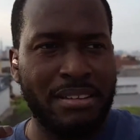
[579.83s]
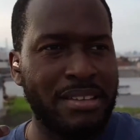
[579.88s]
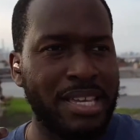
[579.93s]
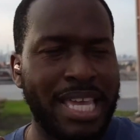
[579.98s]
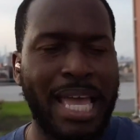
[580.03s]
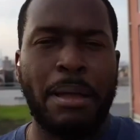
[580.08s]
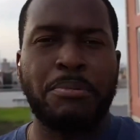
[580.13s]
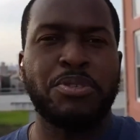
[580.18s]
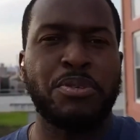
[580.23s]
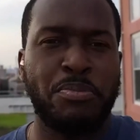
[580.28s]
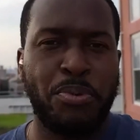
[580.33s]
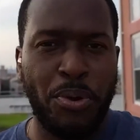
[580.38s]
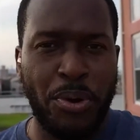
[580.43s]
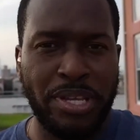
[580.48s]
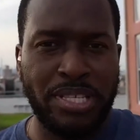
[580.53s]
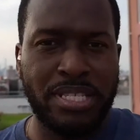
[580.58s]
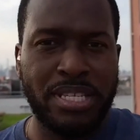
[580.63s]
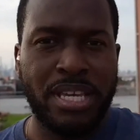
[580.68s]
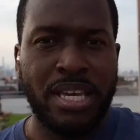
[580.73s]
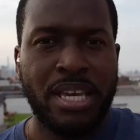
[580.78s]
capture
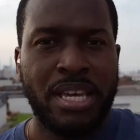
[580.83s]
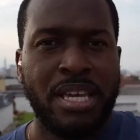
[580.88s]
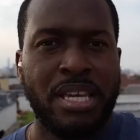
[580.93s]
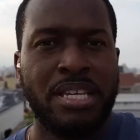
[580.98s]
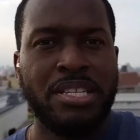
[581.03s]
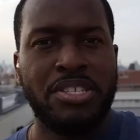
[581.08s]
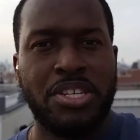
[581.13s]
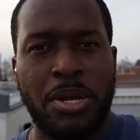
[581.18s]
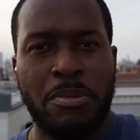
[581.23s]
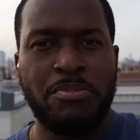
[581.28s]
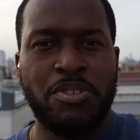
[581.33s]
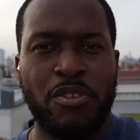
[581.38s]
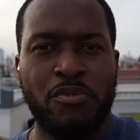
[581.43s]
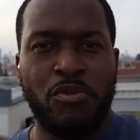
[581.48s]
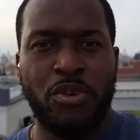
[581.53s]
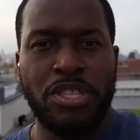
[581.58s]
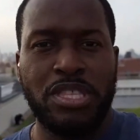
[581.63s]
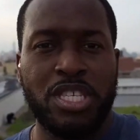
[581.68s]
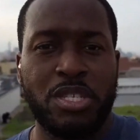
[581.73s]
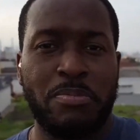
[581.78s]
point in terms of
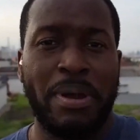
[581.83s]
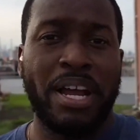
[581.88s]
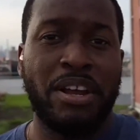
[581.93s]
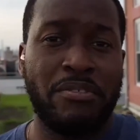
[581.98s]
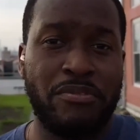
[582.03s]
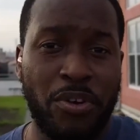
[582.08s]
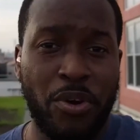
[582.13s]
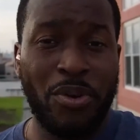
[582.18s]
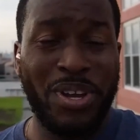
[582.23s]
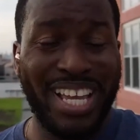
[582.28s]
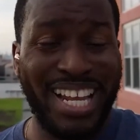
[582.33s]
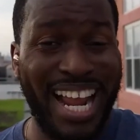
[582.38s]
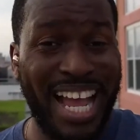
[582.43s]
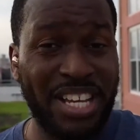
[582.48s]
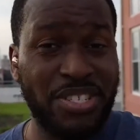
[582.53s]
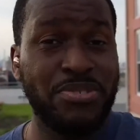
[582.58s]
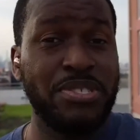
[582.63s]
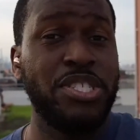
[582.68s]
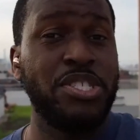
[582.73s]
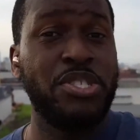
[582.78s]
what this microphone can
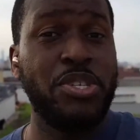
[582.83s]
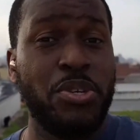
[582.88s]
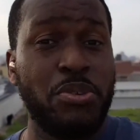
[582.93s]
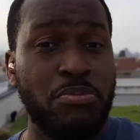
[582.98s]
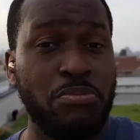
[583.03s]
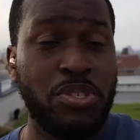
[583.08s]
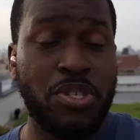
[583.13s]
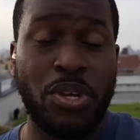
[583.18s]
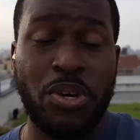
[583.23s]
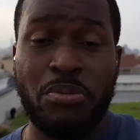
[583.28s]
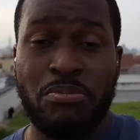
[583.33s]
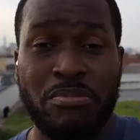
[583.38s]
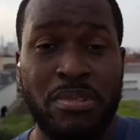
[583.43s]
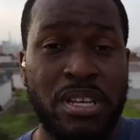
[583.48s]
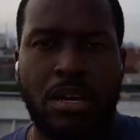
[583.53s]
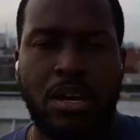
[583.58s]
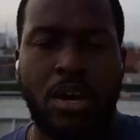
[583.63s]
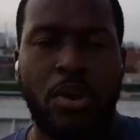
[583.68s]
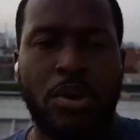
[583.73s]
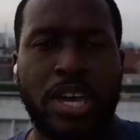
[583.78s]
actually do. So
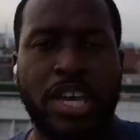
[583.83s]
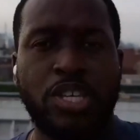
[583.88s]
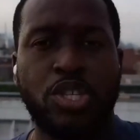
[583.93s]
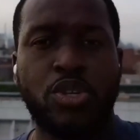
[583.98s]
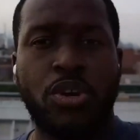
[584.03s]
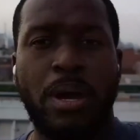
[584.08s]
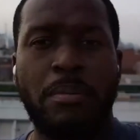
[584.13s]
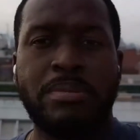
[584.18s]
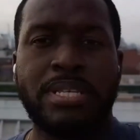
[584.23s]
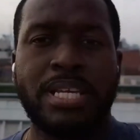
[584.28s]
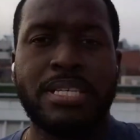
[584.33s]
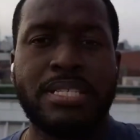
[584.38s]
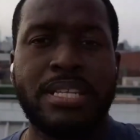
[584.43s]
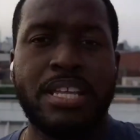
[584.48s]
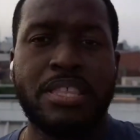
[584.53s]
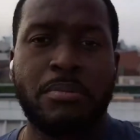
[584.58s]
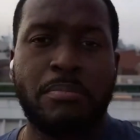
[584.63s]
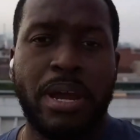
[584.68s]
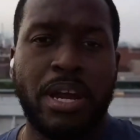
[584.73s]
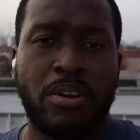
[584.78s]
Okay, so I'm
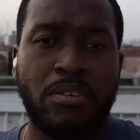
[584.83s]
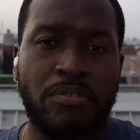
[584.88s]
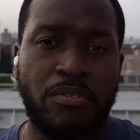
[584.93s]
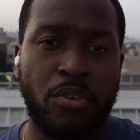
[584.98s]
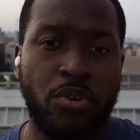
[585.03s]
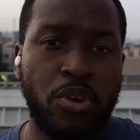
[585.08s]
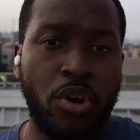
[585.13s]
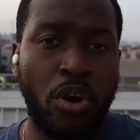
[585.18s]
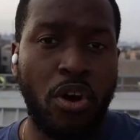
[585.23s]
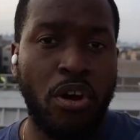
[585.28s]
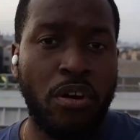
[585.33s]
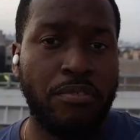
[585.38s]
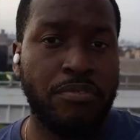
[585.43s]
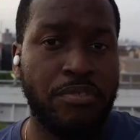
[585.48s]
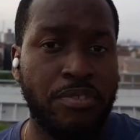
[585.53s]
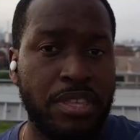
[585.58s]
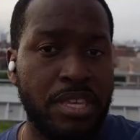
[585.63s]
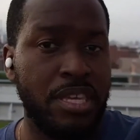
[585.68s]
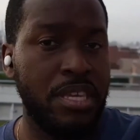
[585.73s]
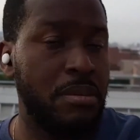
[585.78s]
testing out the microphone of
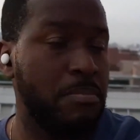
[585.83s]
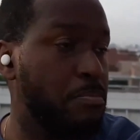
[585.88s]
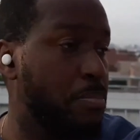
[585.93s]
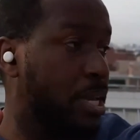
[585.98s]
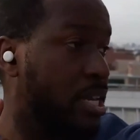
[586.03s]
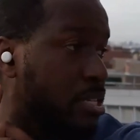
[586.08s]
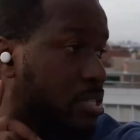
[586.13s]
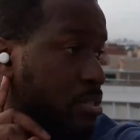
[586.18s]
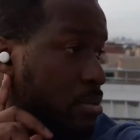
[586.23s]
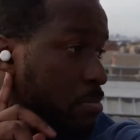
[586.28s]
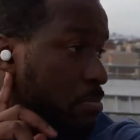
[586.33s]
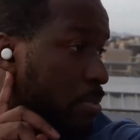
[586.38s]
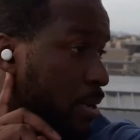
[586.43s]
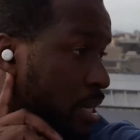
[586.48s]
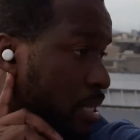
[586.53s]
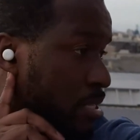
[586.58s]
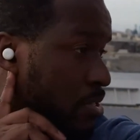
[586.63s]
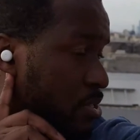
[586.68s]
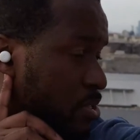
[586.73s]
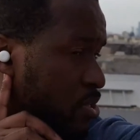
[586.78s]
the Pixel
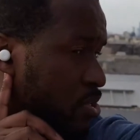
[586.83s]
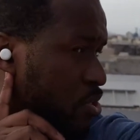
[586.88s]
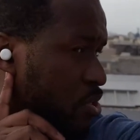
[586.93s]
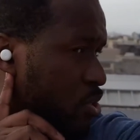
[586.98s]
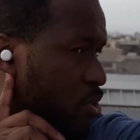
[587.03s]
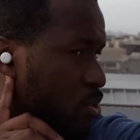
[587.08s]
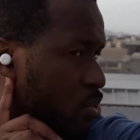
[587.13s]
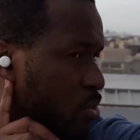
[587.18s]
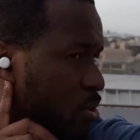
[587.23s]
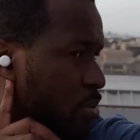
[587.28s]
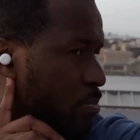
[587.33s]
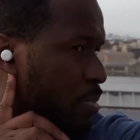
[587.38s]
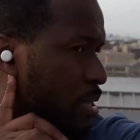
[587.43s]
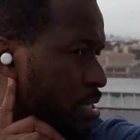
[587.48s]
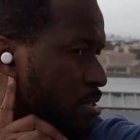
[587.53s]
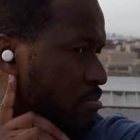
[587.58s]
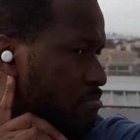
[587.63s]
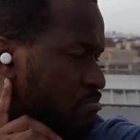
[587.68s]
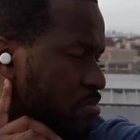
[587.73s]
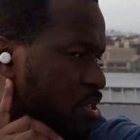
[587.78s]
Buds 2 or
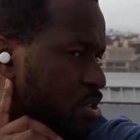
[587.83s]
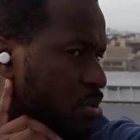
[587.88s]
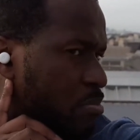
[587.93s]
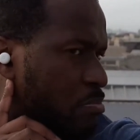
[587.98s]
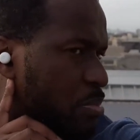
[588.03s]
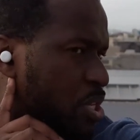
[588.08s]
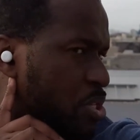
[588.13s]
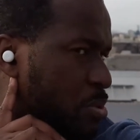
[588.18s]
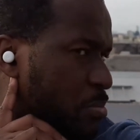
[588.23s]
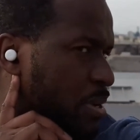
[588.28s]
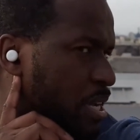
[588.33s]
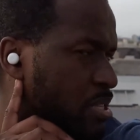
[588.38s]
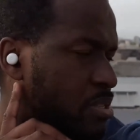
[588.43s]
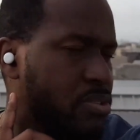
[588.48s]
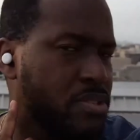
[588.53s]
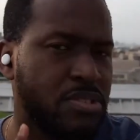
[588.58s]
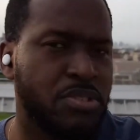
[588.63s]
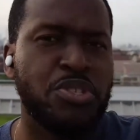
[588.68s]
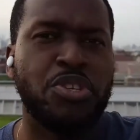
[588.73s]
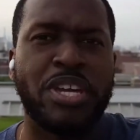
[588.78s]
Pixel
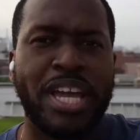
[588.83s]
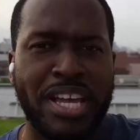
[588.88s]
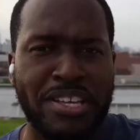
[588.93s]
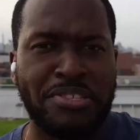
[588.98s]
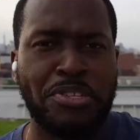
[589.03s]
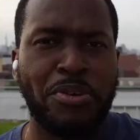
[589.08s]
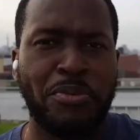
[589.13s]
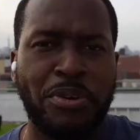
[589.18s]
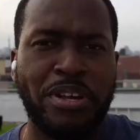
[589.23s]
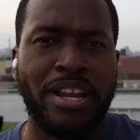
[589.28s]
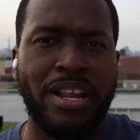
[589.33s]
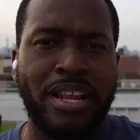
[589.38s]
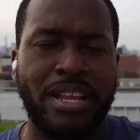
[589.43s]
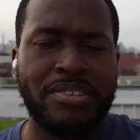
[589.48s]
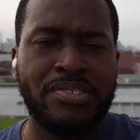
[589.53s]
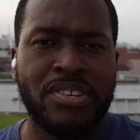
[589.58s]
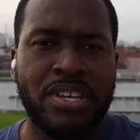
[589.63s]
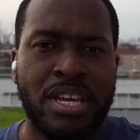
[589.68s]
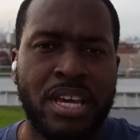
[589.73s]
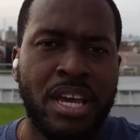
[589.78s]
Buds. You guys know what it
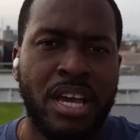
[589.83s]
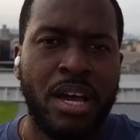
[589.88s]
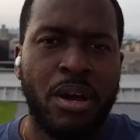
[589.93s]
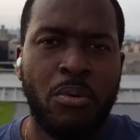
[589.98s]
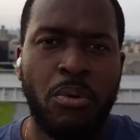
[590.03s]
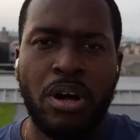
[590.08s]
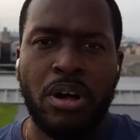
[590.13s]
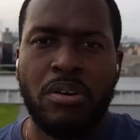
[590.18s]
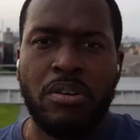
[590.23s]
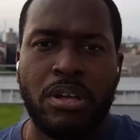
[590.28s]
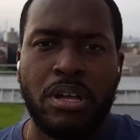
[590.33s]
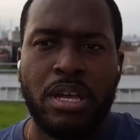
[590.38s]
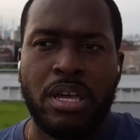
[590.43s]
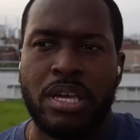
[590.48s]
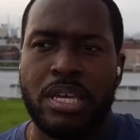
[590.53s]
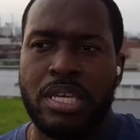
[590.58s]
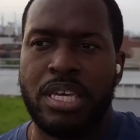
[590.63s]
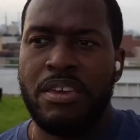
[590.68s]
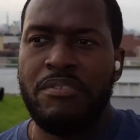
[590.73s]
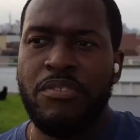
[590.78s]
is. Well,
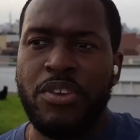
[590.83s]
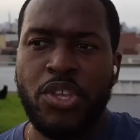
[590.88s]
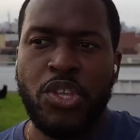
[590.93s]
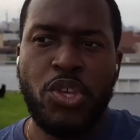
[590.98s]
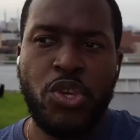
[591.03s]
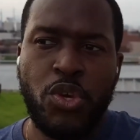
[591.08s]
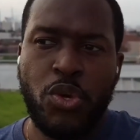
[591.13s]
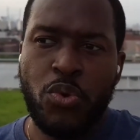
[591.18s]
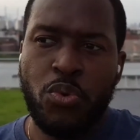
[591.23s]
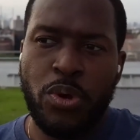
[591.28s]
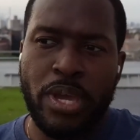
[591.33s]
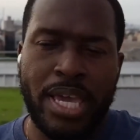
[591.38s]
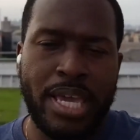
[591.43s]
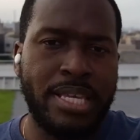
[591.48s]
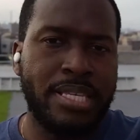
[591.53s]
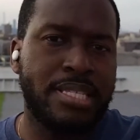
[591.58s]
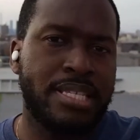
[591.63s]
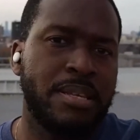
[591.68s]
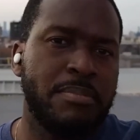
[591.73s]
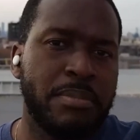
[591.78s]
giving you
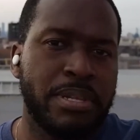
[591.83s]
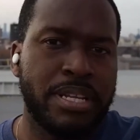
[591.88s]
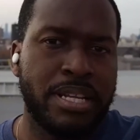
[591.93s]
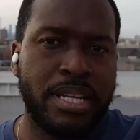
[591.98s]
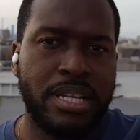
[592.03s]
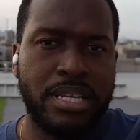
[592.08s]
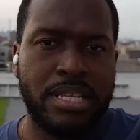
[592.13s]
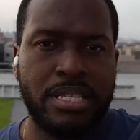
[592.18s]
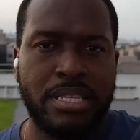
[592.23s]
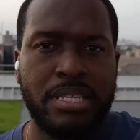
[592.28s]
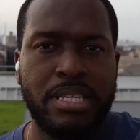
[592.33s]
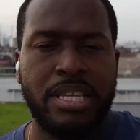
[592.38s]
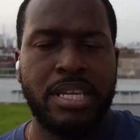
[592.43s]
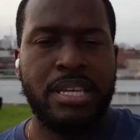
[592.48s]
a simulated